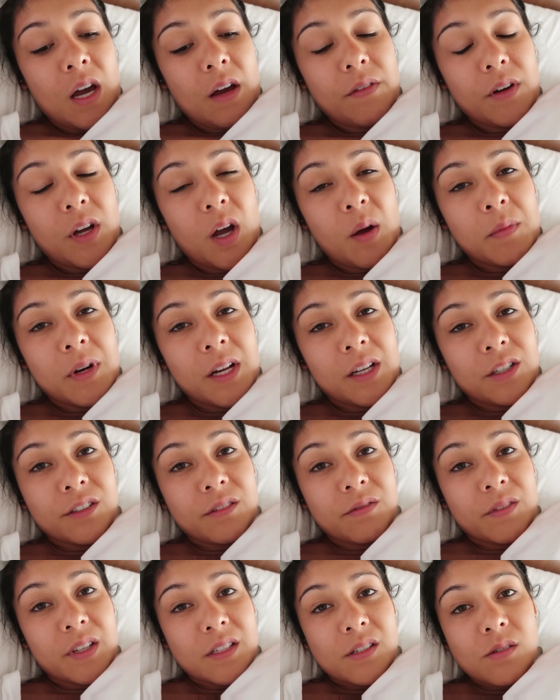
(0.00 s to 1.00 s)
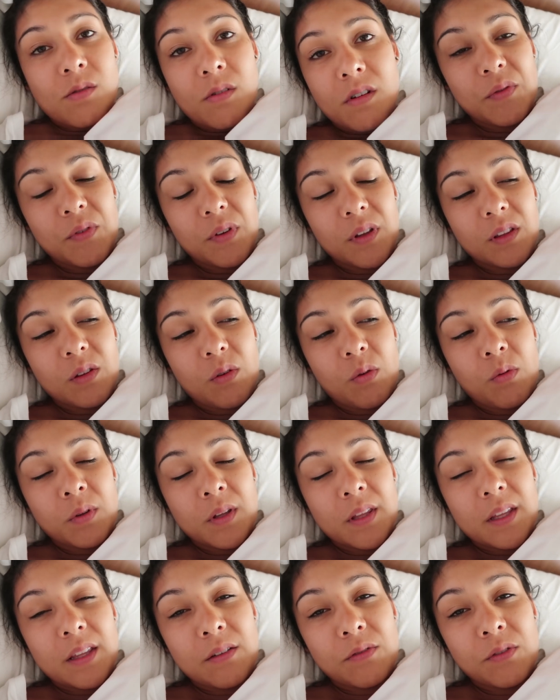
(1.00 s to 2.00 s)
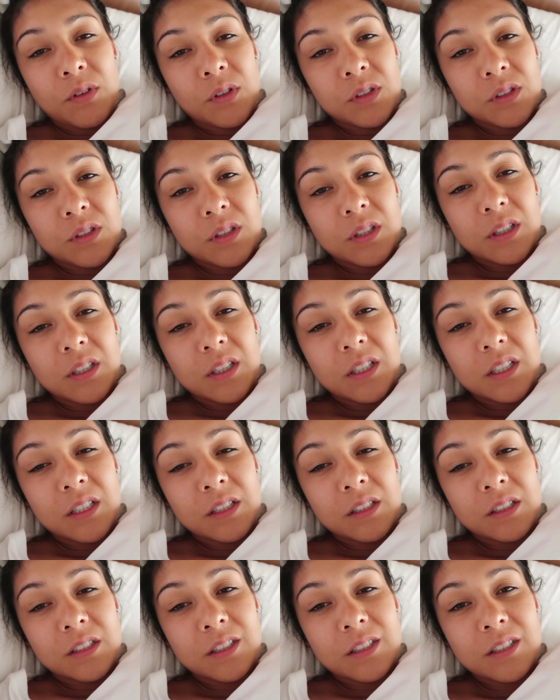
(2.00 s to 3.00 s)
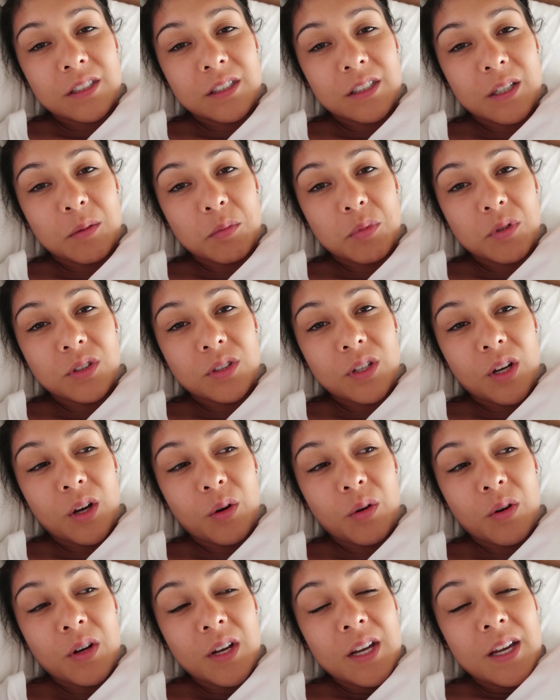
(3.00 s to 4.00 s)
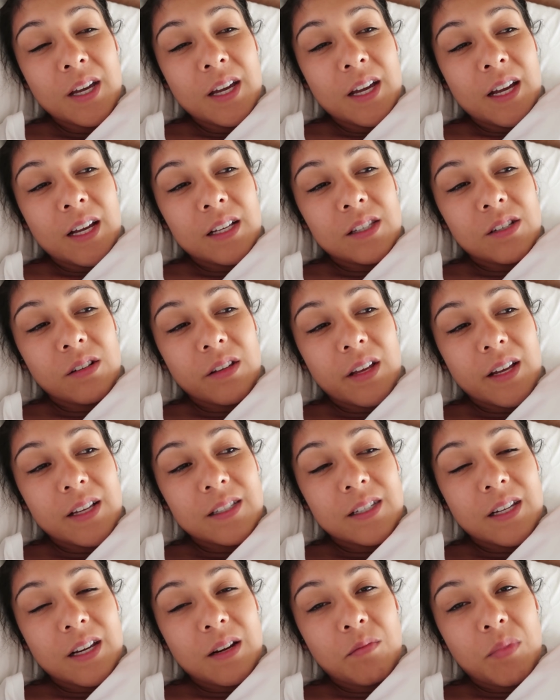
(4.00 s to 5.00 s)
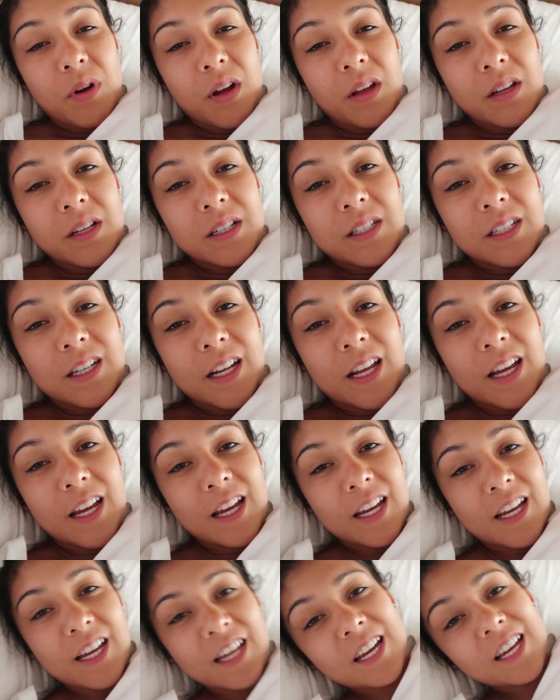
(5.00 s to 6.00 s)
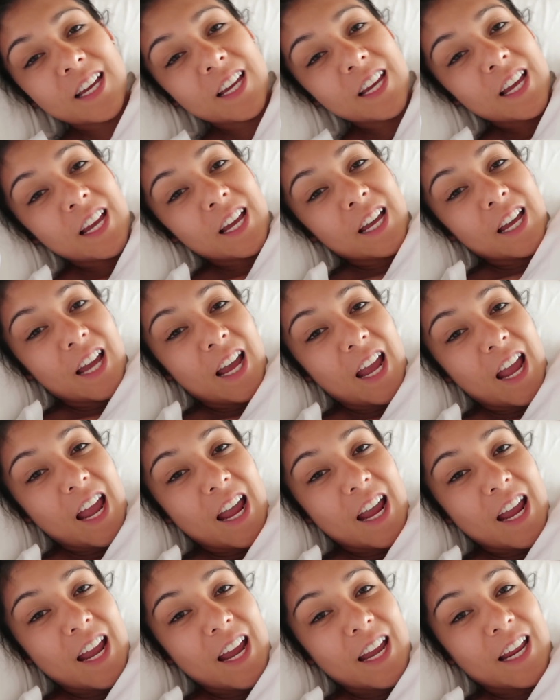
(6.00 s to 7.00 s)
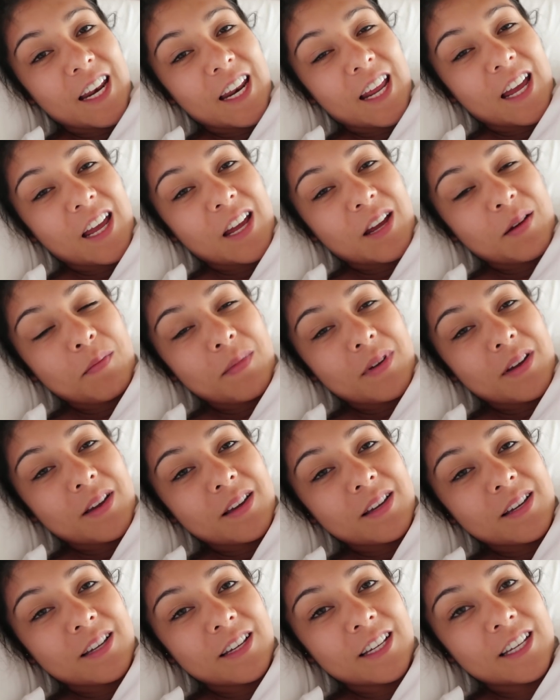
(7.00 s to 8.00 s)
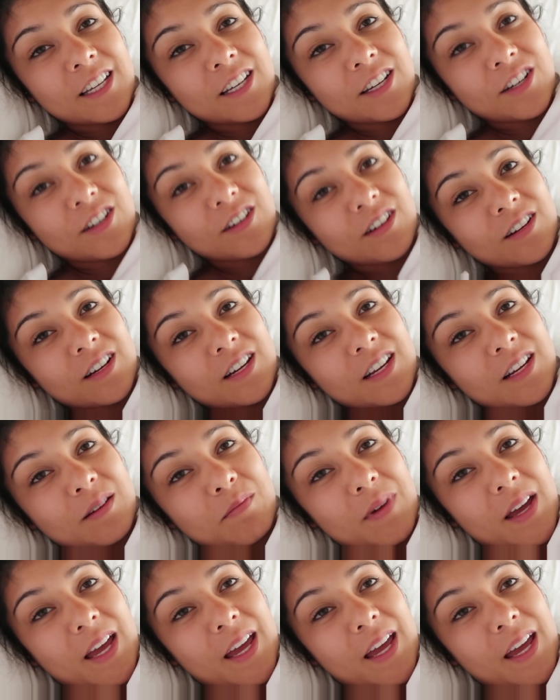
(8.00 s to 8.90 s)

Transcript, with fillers: have a combination of things going. I feel like the only thing that feels good is to sleep. So it's our last day in Bali today and I'm here in